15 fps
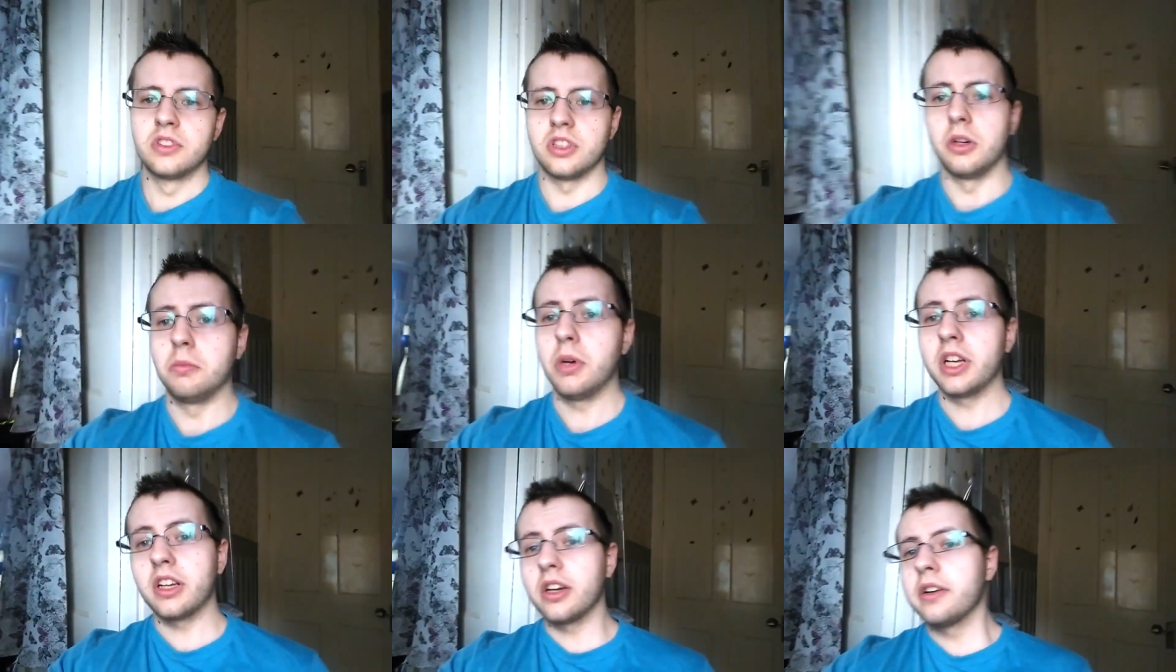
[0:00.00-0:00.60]
So I
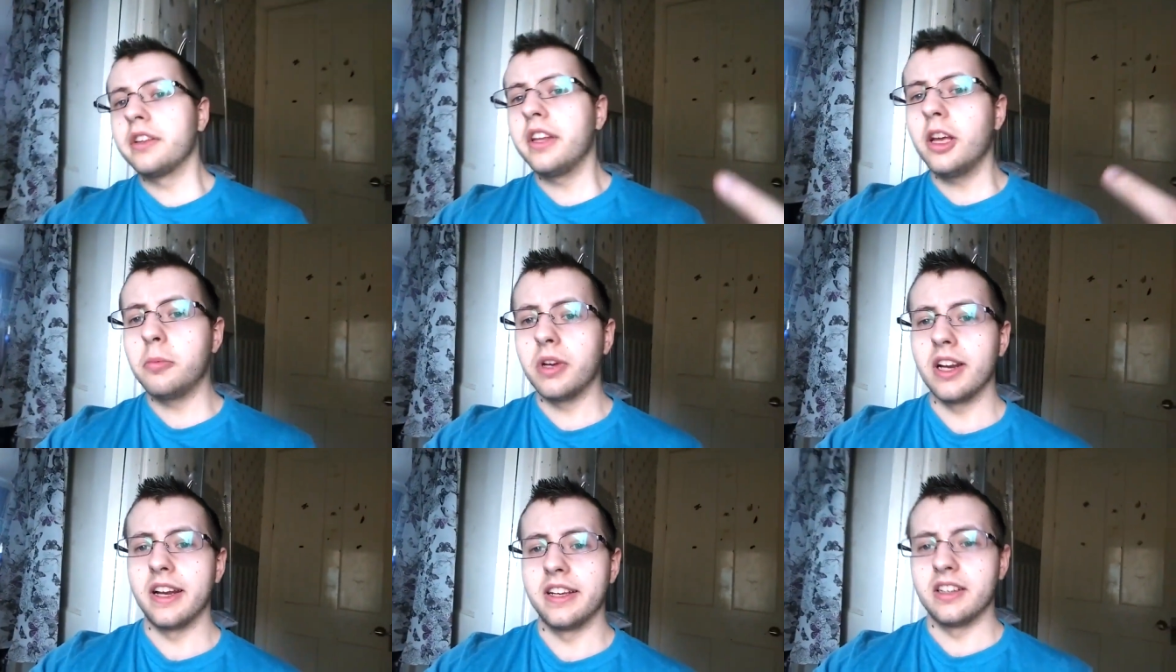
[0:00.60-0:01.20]
might go in there a
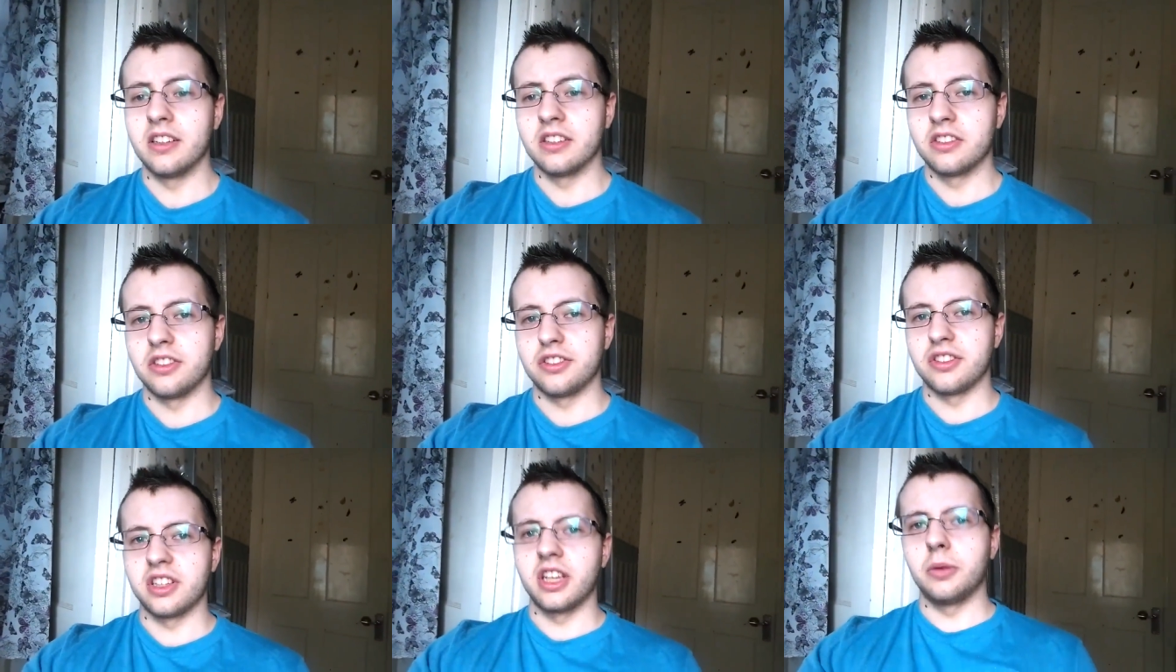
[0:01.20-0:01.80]
bit later
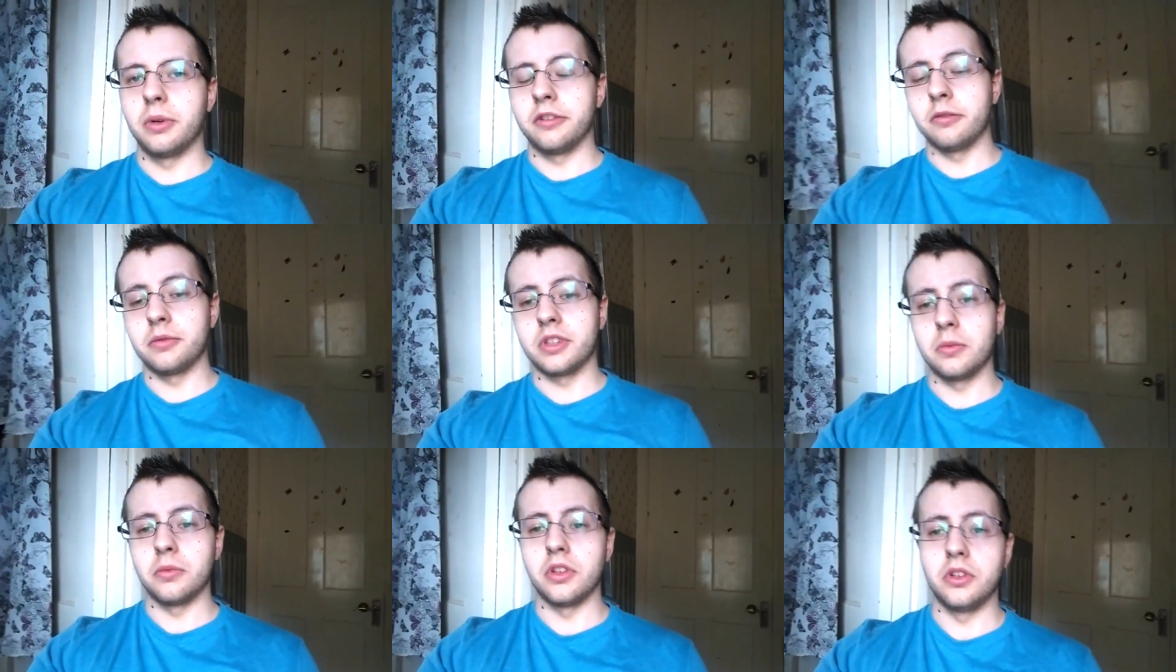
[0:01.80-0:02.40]
just to get away from
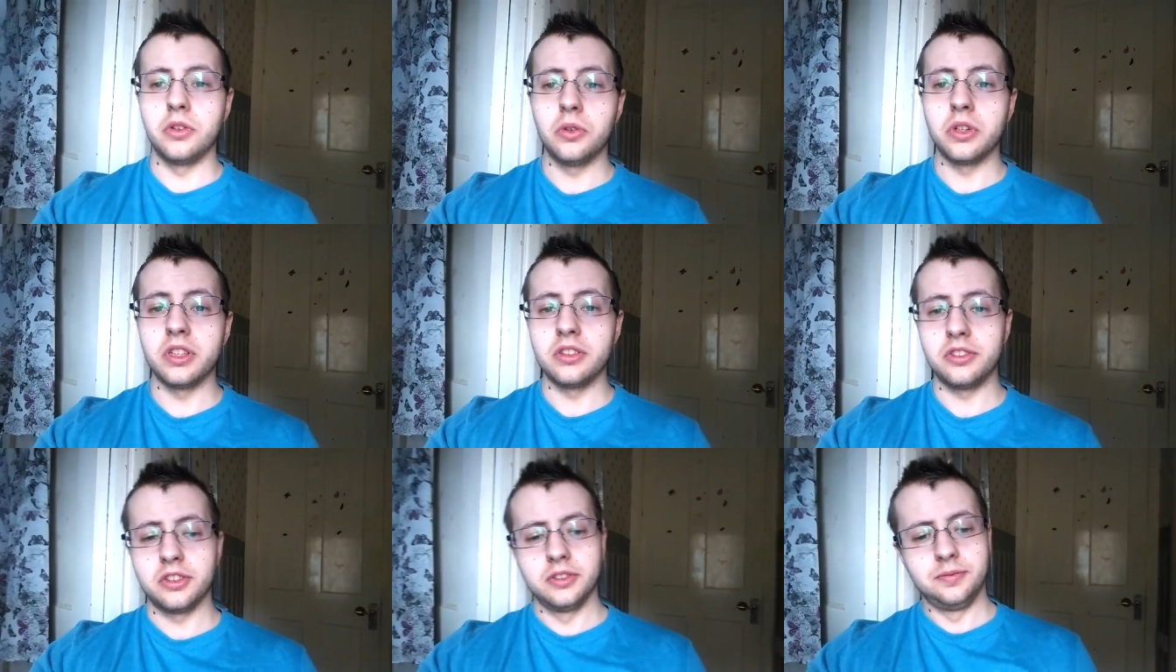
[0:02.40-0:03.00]
some of the
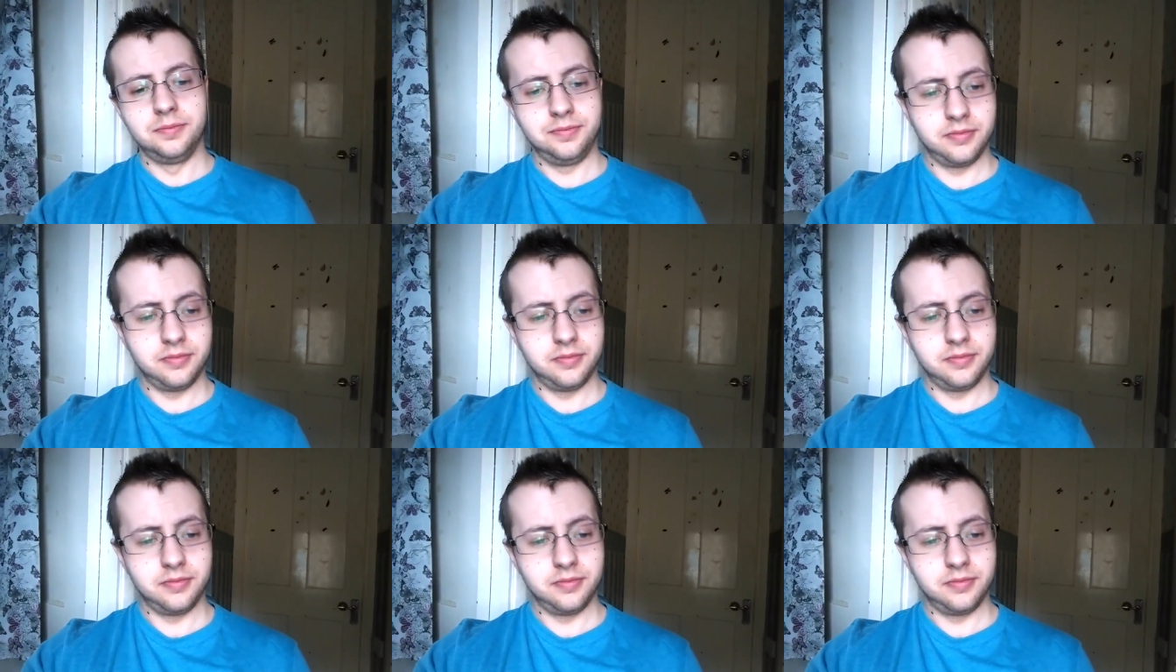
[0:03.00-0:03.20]
noise,